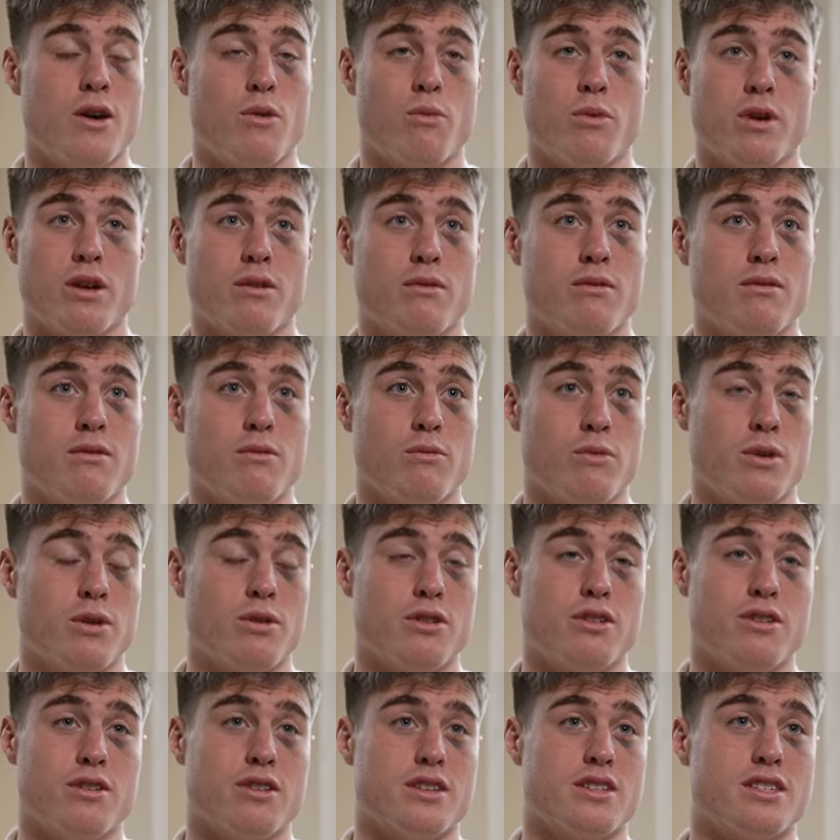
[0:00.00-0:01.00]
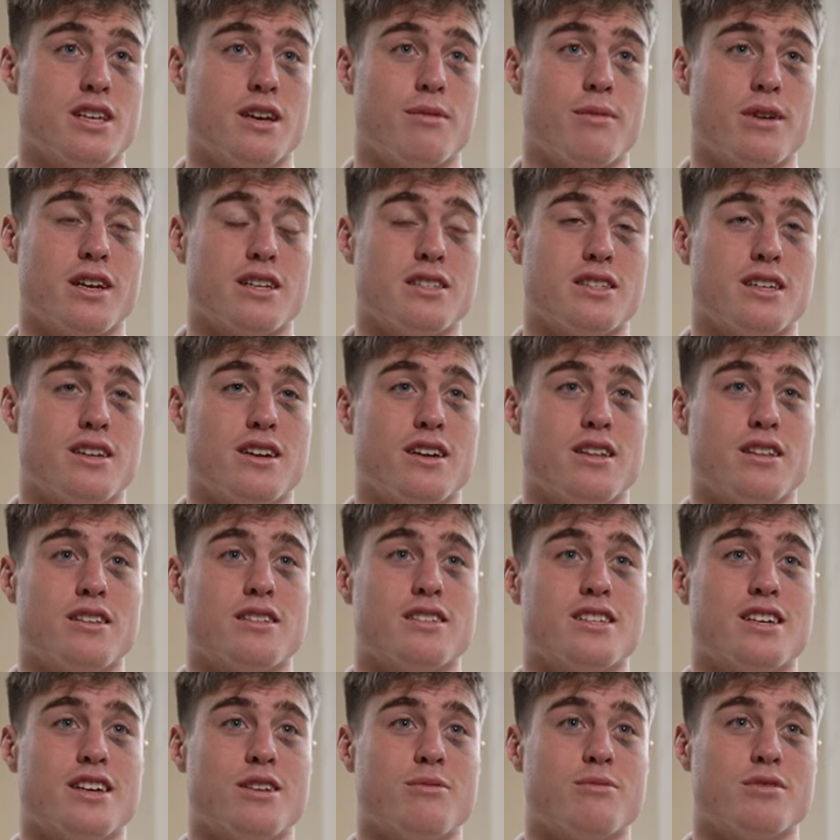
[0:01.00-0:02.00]
we would do the same against any other
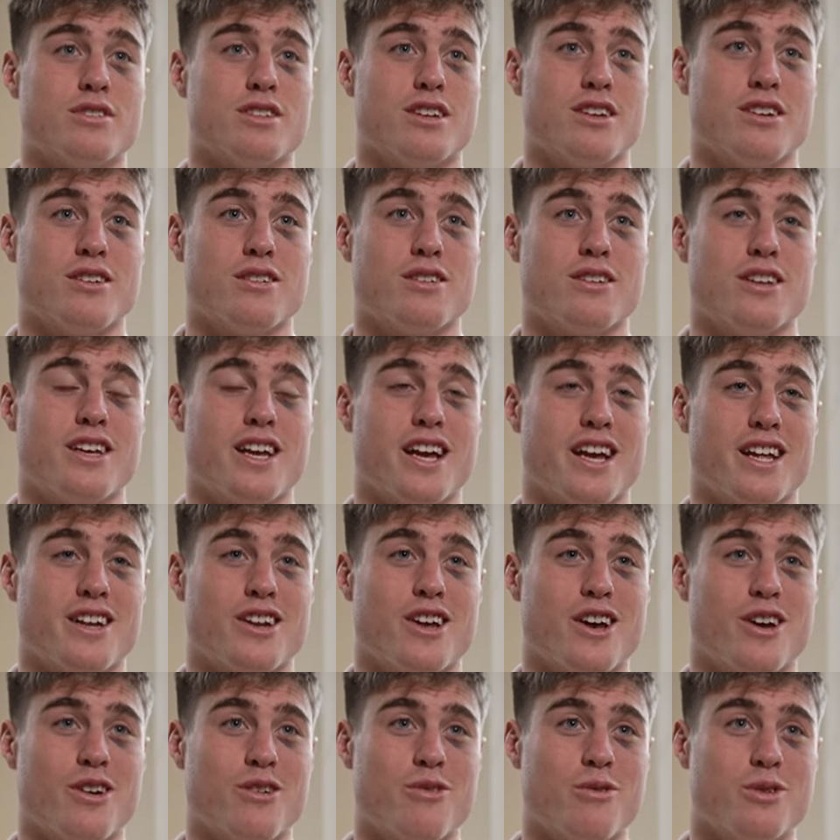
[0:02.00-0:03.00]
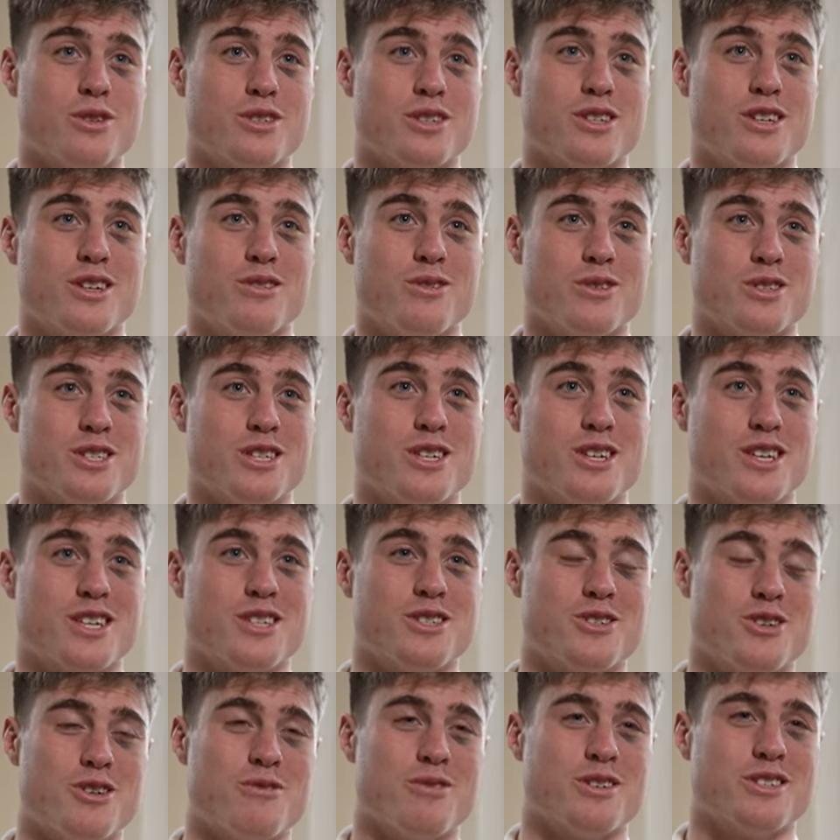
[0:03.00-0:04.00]
team. So yeah, no, wasn't
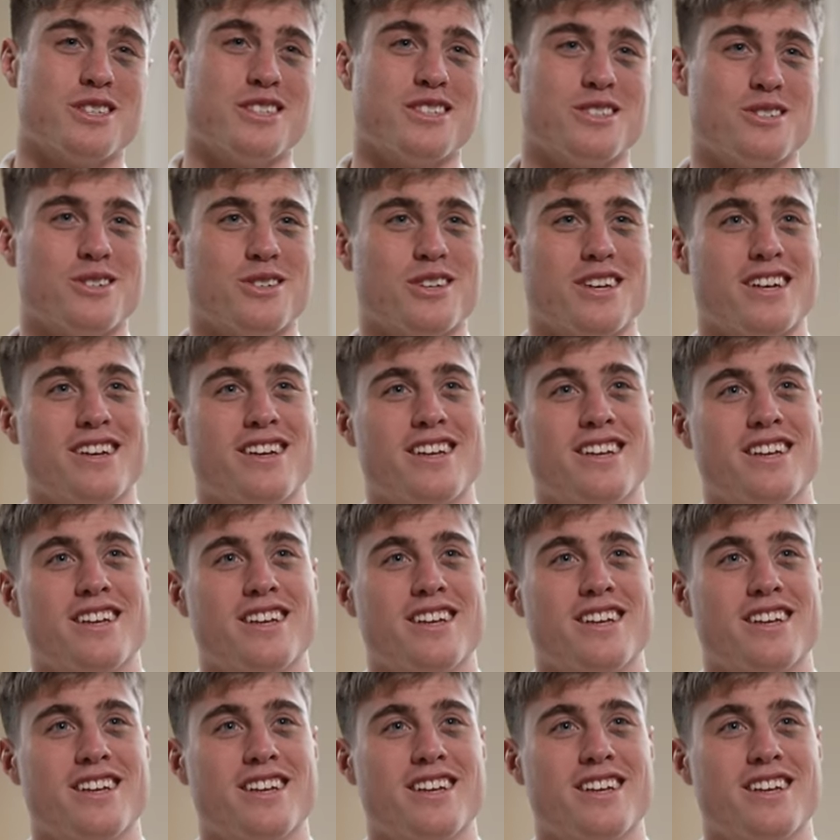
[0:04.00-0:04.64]
looking too much into it.